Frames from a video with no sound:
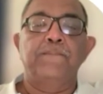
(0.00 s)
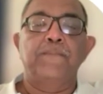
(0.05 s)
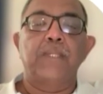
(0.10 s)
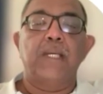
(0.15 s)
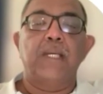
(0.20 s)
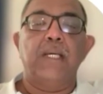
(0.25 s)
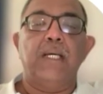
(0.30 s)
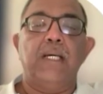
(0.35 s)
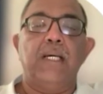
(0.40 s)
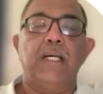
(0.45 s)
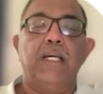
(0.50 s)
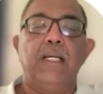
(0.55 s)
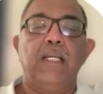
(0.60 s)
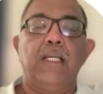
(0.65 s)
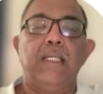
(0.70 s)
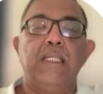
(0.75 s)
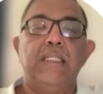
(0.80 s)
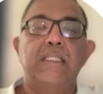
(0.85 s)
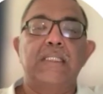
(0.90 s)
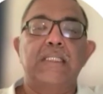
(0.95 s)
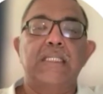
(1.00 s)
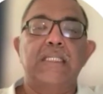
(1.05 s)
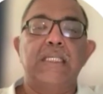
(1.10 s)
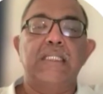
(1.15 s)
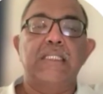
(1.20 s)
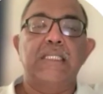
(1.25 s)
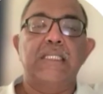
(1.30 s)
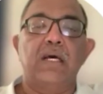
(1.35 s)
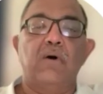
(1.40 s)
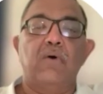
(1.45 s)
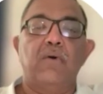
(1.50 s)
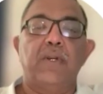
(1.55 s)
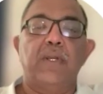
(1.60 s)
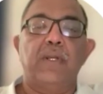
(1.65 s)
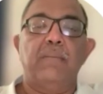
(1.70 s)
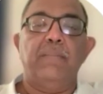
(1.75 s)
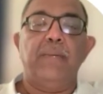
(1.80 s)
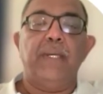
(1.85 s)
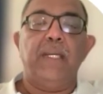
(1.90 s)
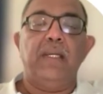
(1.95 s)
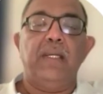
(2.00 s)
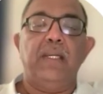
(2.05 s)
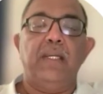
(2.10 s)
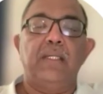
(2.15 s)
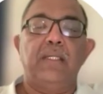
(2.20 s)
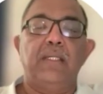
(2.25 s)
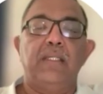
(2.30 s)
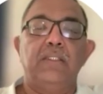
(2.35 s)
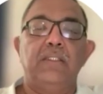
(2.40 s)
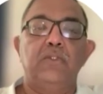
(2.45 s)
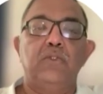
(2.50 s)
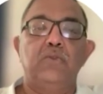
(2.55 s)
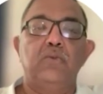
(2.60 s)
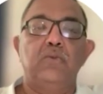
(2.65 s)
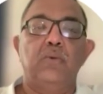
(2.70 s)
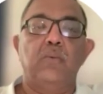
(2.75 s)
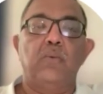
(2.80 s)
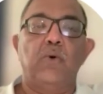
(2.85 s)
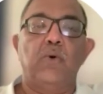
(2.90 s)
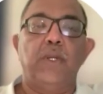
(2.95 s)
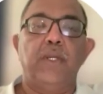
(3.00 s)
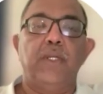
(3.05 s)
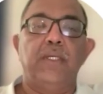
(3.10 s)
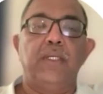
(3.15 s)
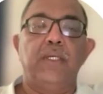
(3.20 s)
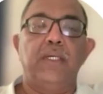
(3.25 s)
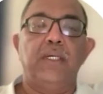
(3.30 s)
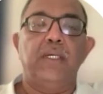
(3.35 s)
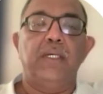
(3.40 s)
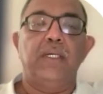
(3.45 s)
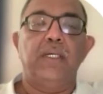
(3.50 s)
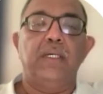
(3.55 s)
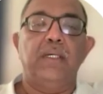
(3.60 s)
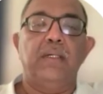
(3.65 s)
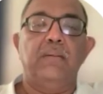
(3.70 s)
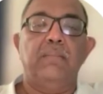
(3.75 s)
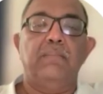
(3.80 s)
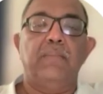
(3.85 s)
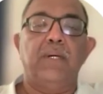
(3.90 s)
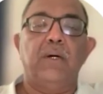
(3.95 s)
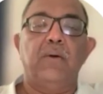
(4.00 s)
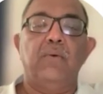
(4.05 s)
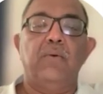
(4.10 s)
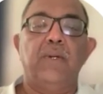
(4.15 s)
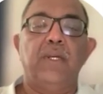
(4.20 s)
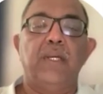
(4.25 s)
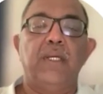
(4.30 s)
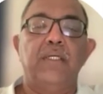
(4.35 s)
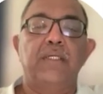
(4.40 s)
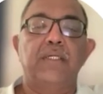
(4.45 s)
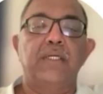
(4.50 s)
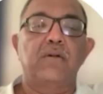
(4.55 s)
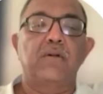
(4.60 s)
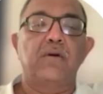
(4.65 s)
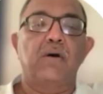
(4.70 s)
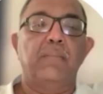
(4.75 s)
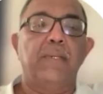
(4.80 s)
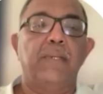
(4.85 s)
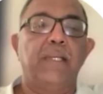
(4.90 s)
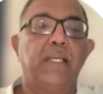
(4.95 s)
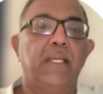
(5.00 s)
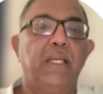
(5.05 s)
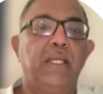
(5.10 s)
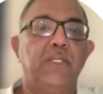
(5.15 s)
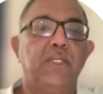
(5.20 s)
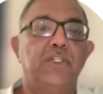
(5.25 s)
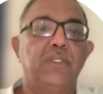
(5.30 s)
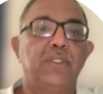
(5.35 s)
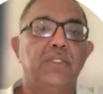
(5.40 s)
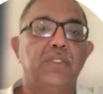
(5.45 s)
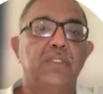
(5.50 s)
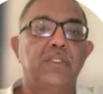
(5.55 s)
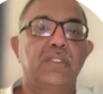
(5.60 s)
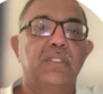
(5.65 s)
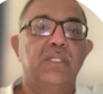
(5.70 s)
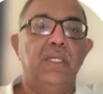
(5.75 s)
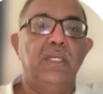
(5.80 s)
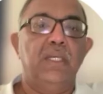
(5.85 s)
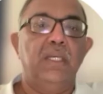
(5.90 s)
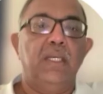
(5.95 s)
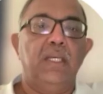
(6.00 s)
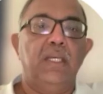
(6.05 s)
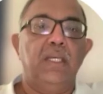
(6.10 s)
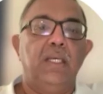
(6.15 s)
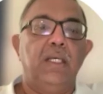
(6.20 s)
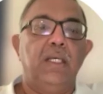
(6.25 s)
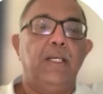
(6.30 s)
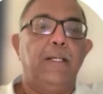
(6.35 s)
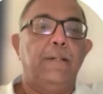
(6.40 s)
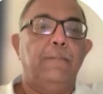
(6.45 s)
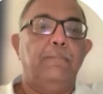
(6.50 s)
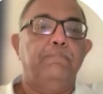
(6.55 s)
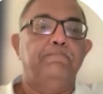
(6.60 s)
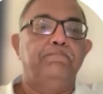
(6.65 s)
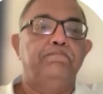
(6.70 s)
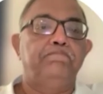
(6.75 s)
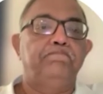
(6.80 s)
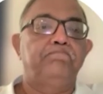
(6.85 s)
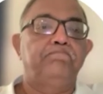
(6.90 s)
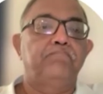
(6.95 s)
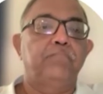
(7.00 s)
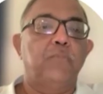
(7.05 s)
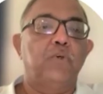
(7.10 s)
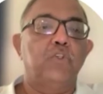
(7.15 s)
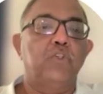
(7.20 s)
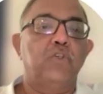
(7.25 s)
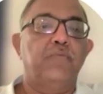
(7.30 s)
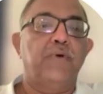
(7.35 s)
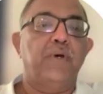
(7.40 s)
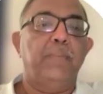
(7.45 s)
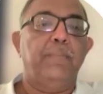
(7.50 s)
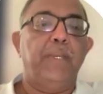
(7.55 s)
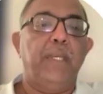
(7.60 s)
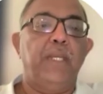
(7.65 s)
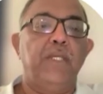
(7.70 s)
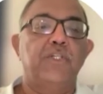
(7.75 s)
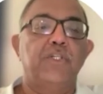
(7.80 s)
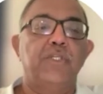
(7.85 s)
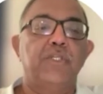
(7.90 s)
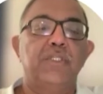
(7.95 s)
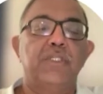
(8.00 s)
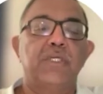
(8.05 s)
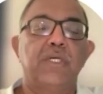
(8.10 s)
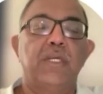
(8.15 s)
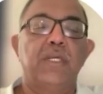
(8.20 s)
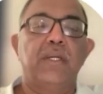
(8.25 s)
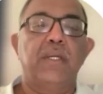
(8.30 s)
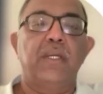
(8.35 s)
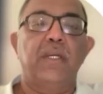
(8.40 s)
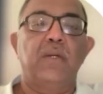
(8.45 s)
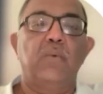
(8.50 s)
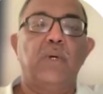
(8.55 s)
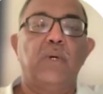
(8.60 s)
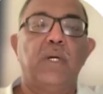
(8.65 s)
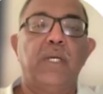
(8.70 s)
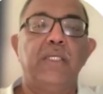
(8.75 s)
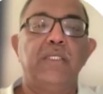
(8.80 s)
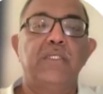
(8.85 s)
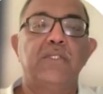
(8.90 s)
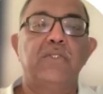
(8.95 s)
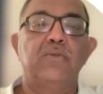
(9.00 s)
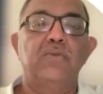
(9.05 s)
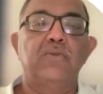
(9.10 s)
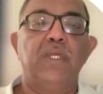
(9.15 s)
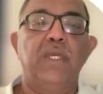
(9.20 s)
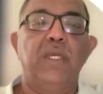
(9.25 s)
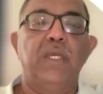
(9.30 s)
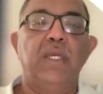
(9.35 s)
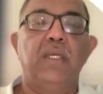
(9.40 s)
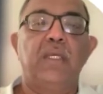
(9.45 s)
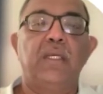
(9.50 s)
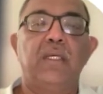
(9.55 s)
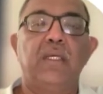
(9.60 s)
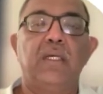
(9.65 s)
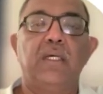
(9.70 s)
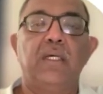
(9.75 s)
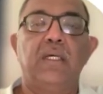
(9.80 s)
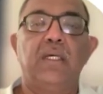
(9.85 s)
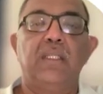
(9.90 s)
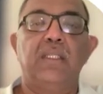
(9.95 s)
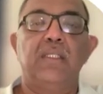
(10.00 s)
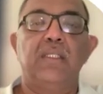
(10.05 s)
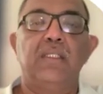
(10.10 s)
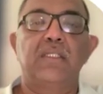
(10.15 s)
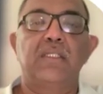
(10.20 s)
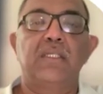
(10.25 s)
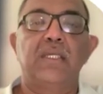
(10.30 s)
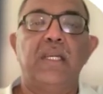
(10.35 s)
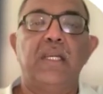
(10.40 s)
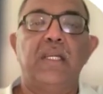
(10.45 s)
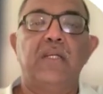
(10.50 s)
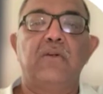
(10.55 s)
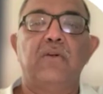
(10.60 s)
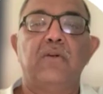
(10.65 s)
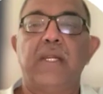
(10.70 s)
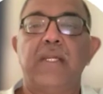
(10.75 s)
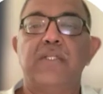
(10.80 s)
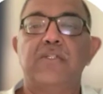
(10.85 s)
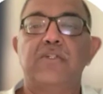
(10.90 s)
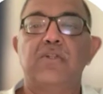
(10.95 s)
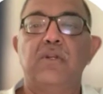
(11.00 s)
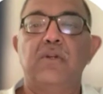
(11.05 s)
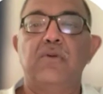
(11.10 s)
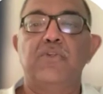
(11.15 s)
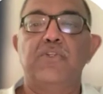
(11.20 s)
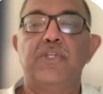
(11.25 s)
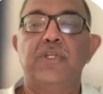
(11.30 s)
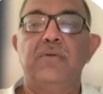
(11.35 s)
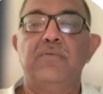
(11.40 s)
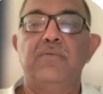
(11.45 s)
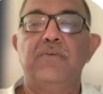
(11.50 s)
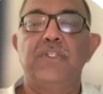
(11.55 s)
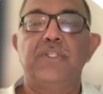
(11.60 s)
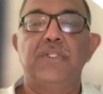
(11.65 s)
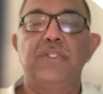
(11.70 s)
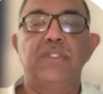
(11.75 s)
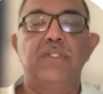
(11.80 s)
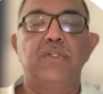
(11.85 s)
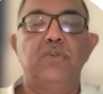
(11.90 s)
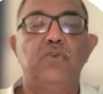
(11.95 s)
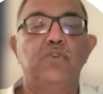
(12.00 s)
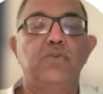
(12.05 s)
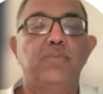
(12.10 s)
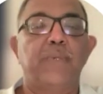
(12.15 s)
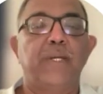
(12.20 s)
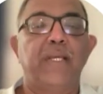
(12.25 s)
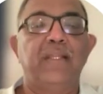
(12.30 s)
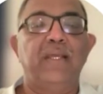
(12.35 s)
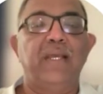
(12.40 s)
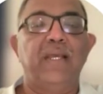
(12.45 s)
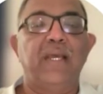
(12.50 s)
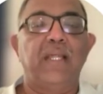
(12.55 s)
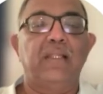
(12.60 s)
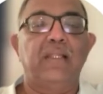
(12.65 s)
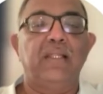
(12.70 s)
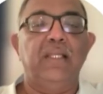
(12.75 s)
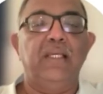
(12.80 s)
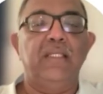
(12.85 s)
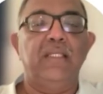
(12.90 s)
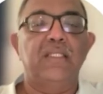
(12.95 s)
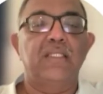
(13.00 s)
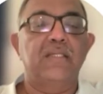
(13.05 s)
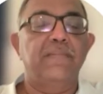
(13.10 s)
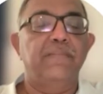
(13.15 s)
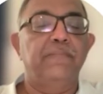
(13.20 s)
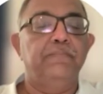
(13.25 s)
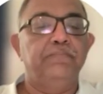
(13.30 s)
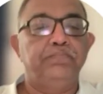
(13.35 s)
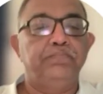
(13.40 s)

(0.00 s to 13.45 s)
is now recommended to avoid bowel-related complications. Most of our patients are advised to take this electrolyte solution, which is used by the athletes.